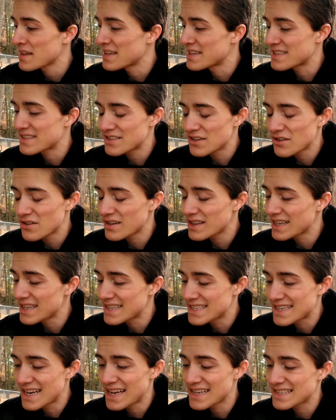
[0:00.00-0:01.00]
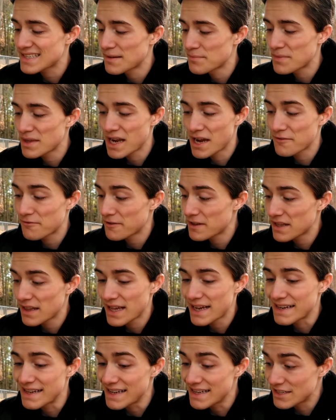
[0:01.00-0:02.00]
This certainly is not something I feel
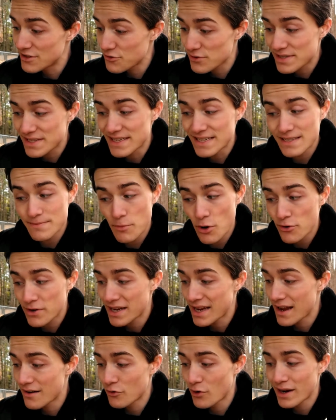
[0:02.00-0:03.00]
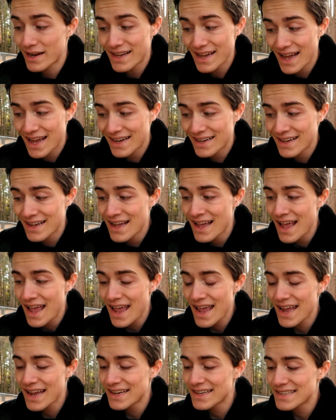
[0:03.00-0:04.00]
any interest in smoking ever again,
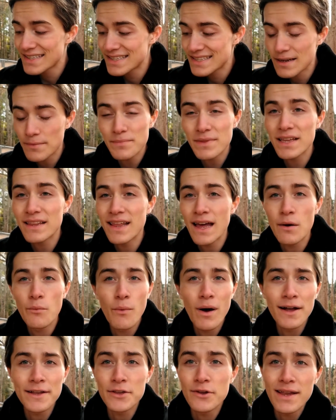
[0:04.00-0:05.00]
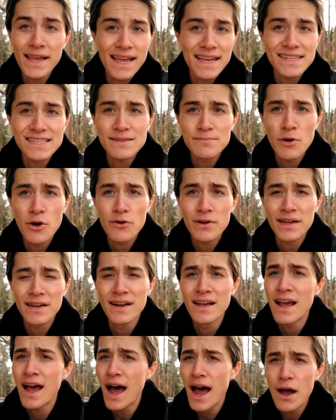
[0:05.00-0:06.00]
and is something that while you can smoke it,
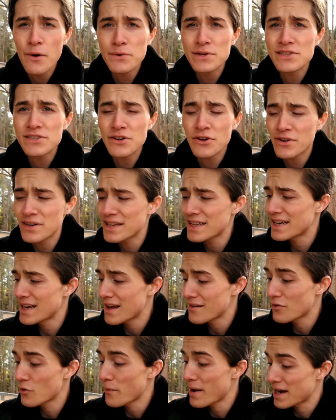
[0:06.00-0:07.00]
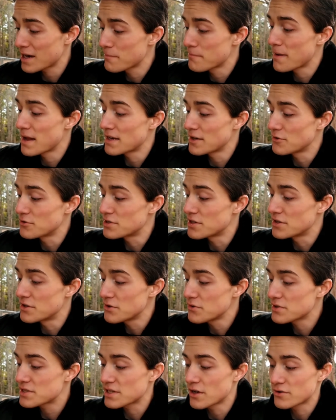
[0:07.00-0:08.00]
I would certainly never recommend you to
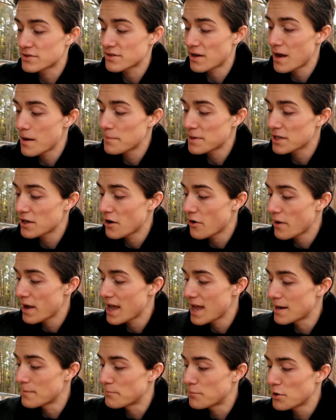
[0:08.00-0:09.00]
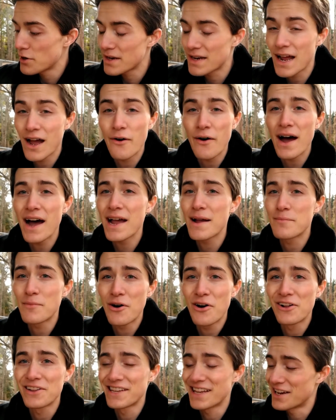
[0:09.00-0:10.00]
do so. So I'm going to go ahead, put it out. I am
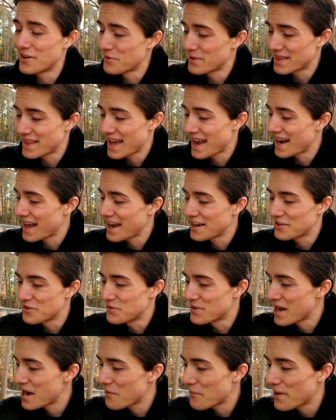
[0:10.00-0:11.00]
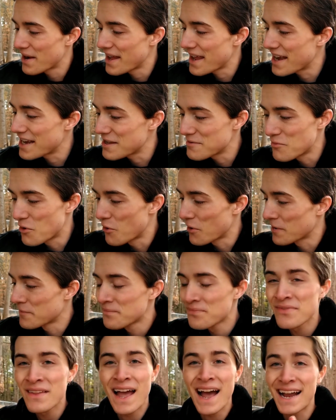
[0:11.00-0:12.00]
all done with that. I do not want any more.
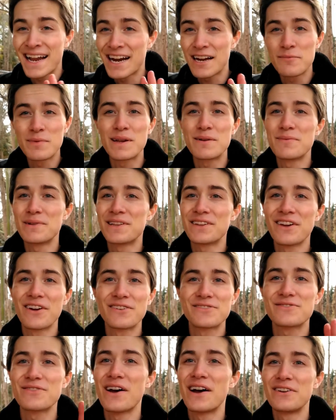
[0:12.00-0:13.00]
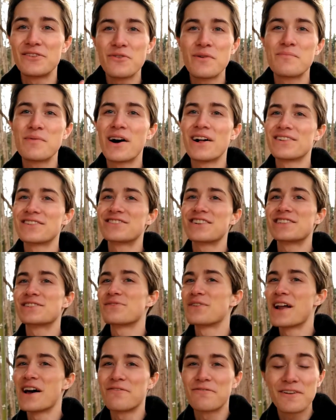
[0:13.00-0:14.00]
I got to be completely honest with you. I do apologize
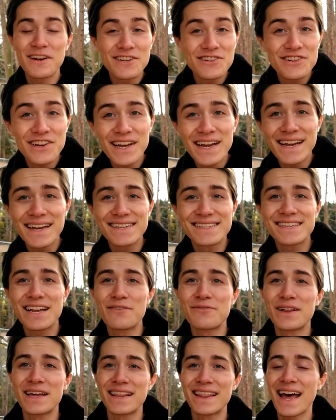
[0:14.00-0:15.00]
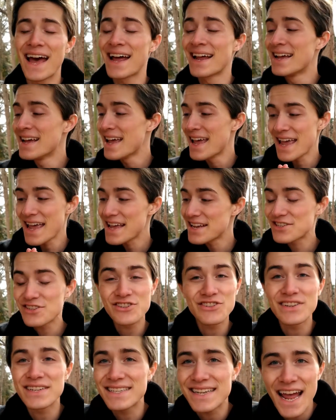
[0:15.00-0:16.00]
for not finishing it and stuff like that. It's
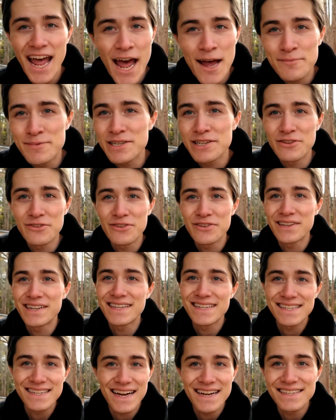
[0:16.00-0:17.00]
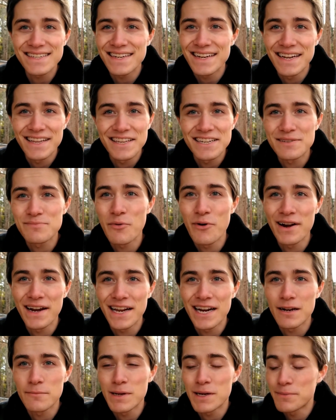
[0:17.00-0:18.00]
just absolutely disgusting at this point. I
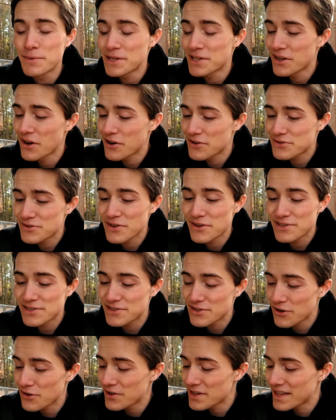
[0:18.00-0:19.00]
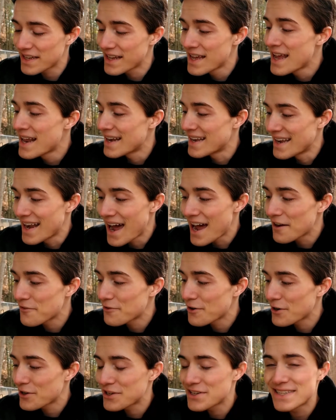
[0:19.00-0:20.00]
gotta be completely honest with y'all. Certainly not a
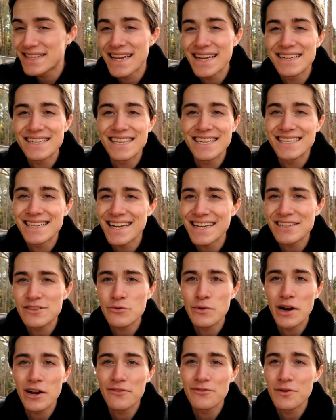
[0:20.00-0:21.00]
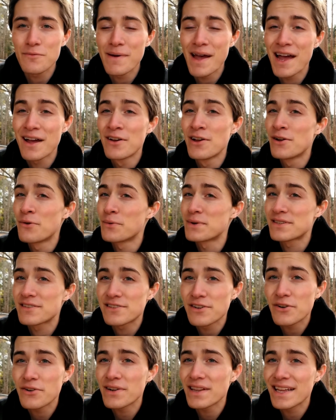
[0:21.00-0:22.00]
very good taste. The taste right off the bat was
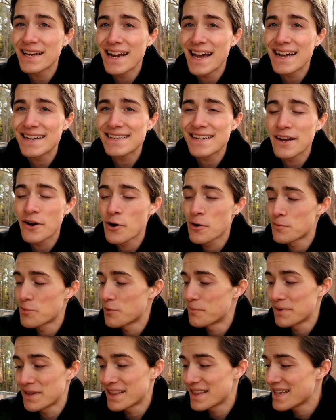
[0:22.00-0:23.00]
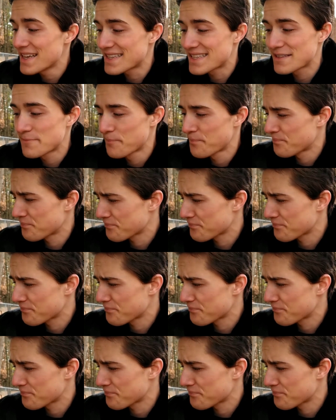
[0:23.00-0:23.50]
certainly not terrible, but this